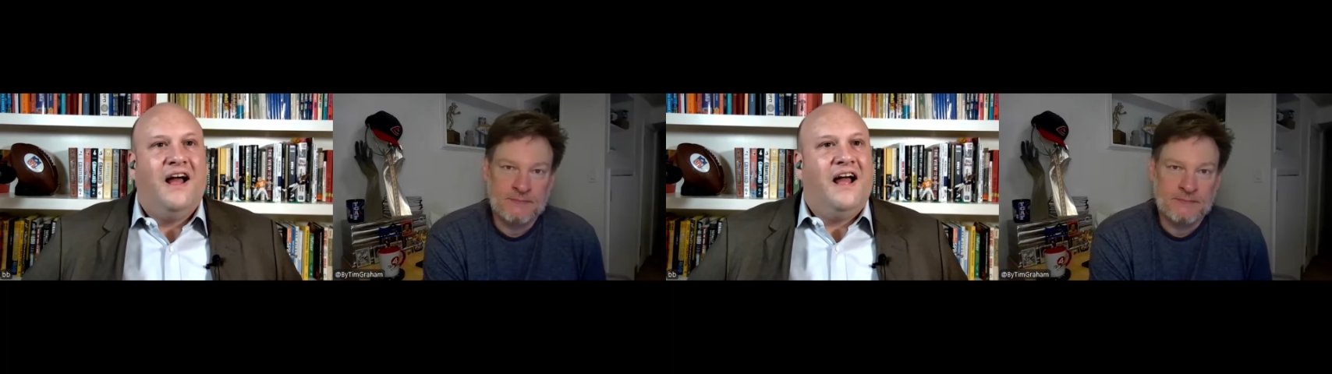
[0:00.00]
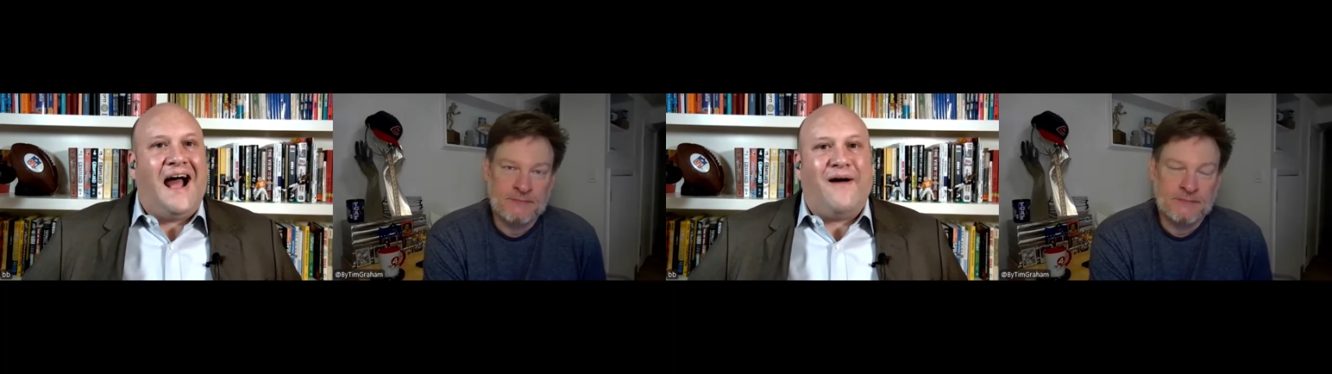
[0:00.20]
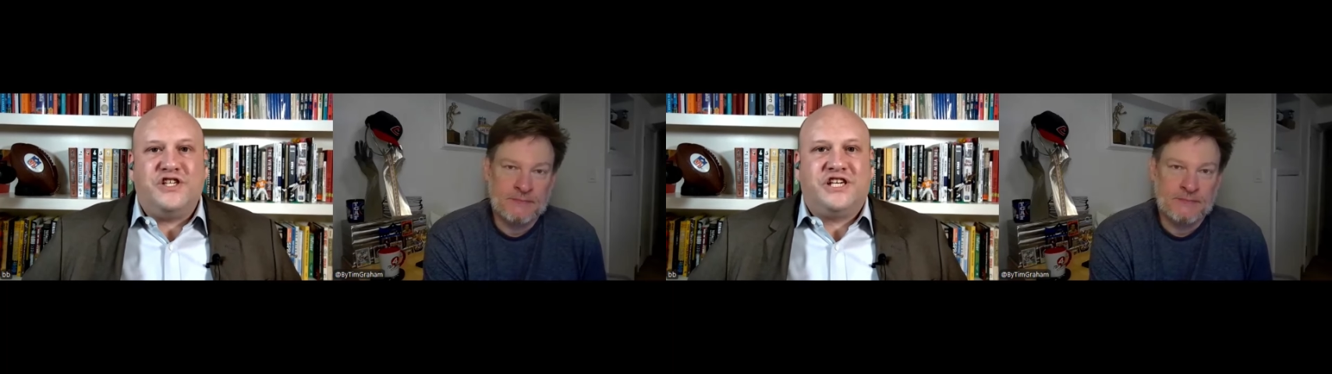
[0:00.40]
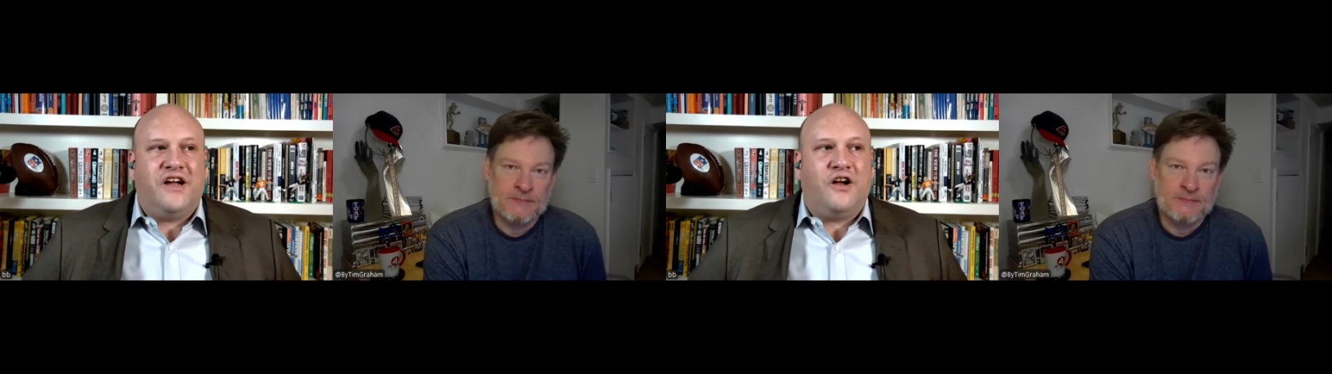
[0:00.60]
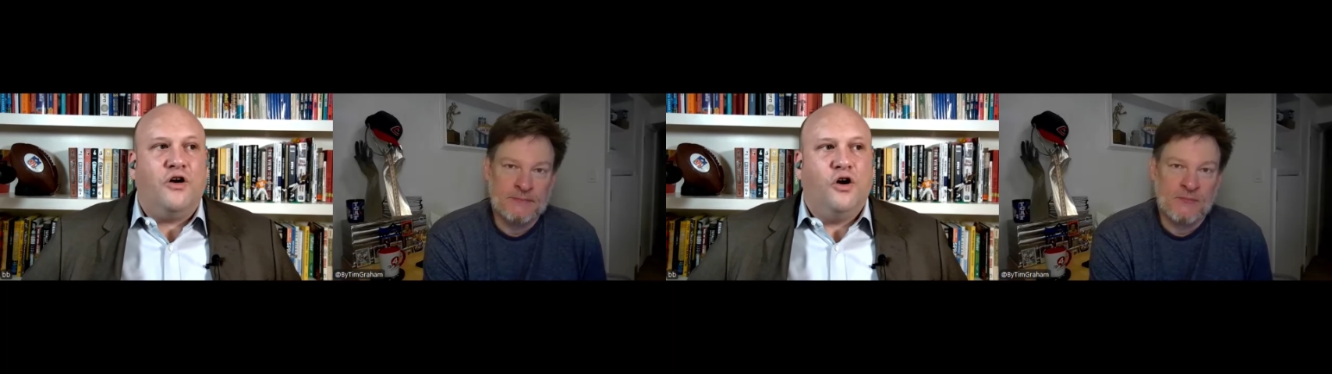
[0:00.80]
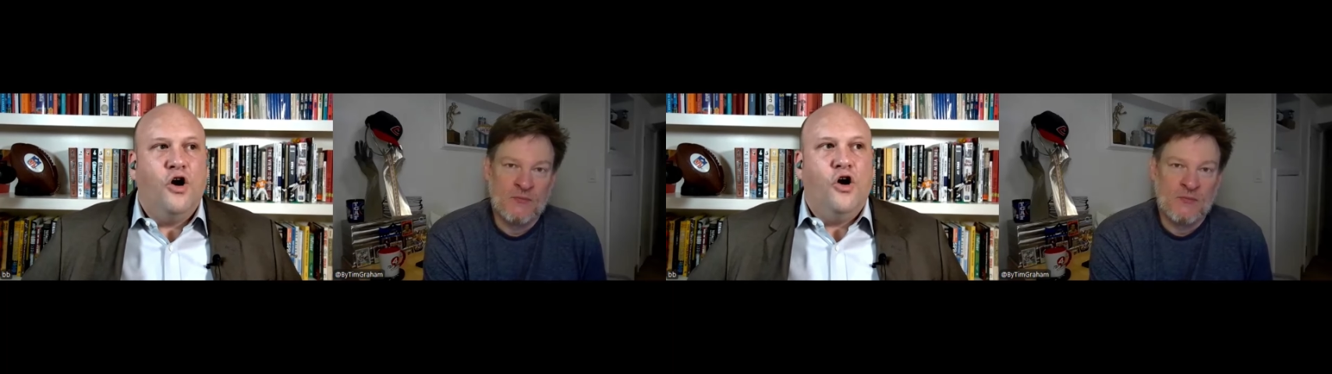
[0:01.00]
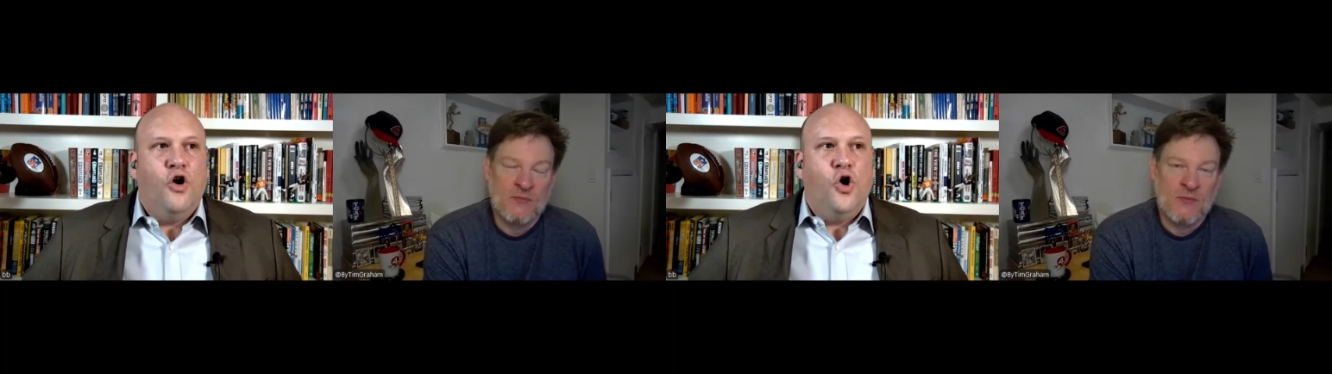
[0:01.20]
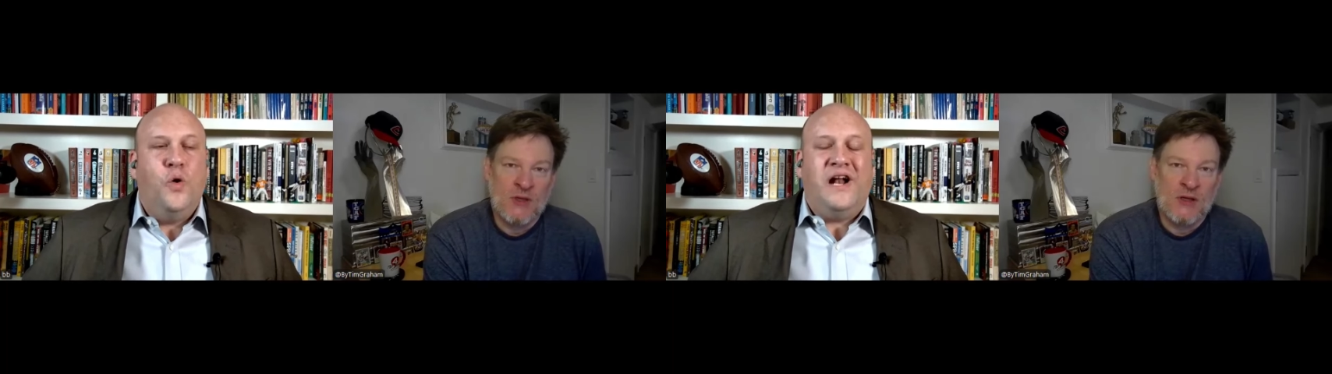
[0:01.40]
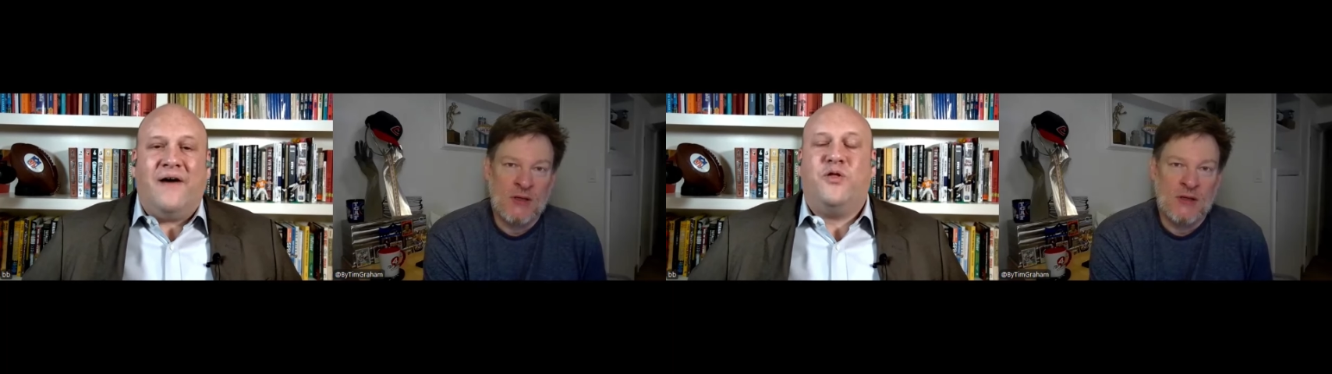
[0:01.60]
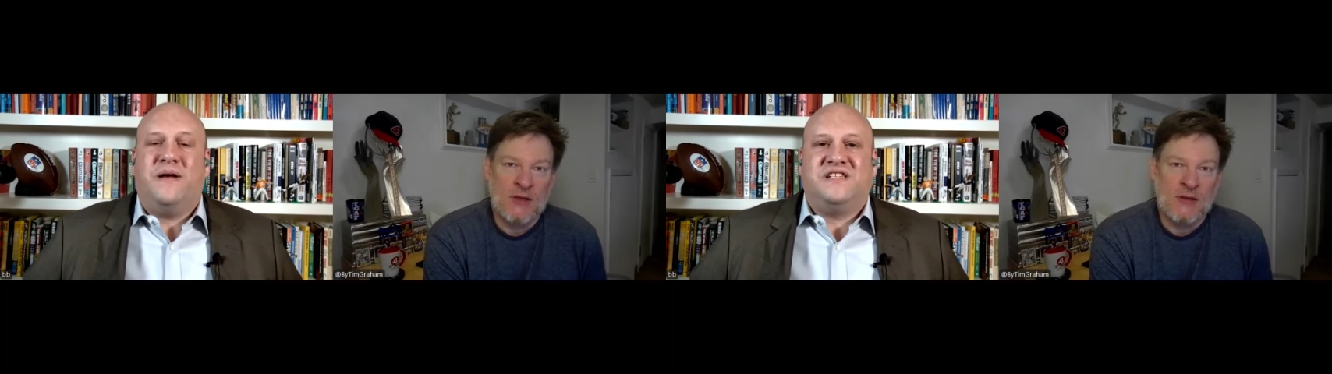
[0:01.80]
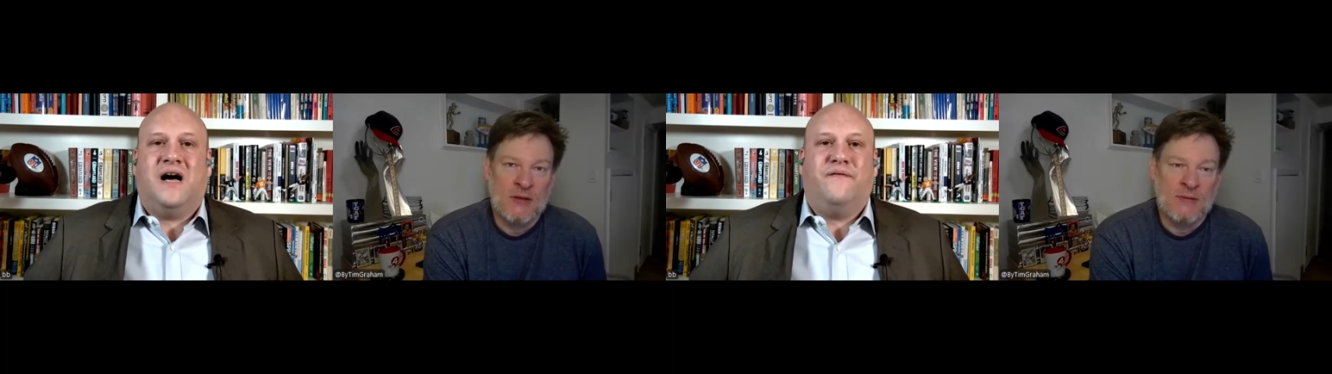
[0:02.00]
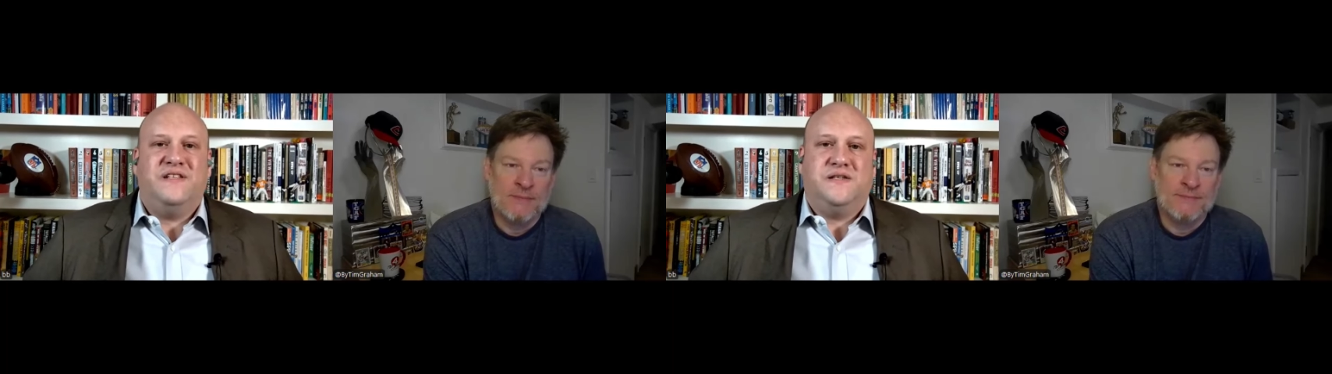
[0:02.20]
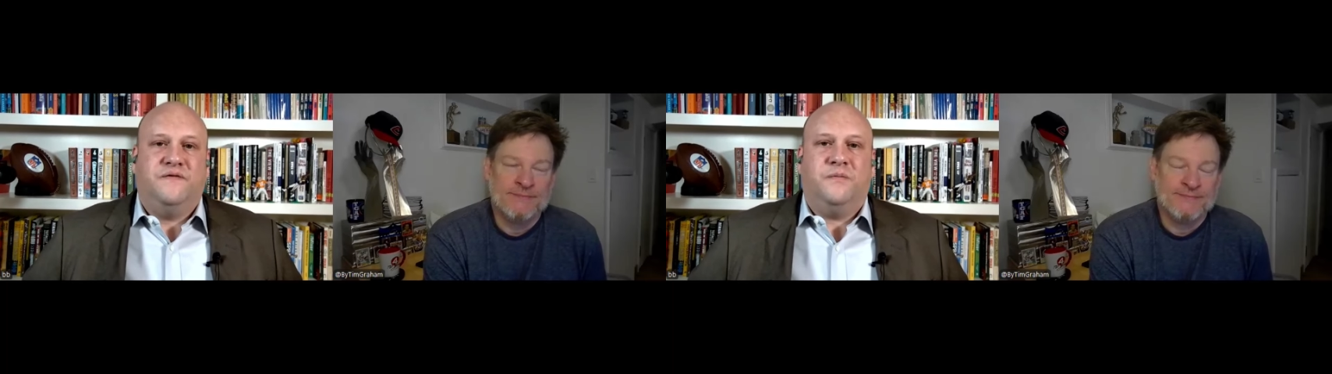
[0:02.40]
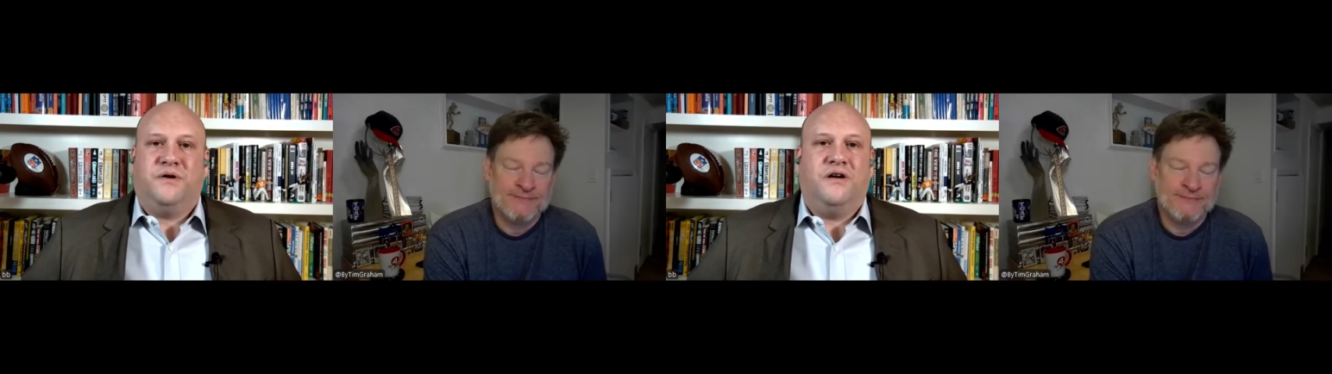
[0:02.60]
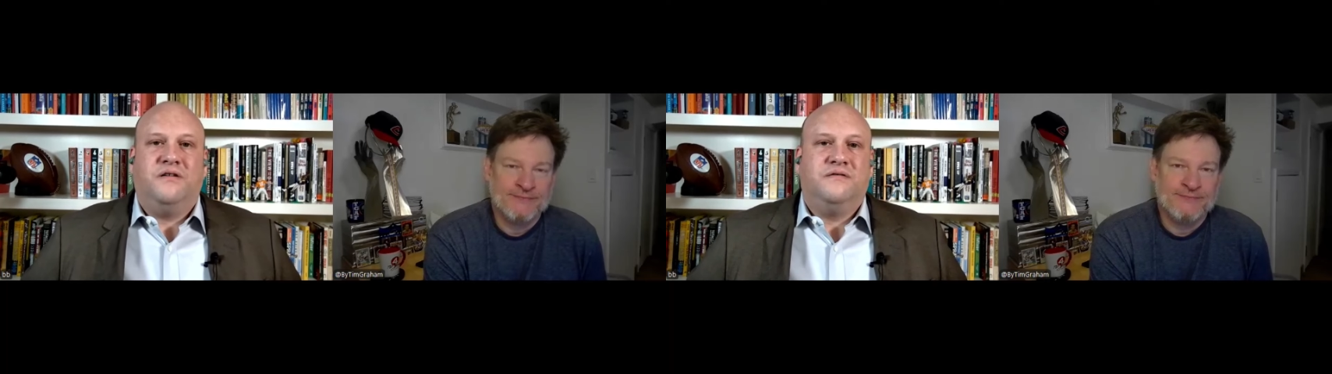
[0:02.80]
Speaker 1: average kicker. Who would have the best offense in football?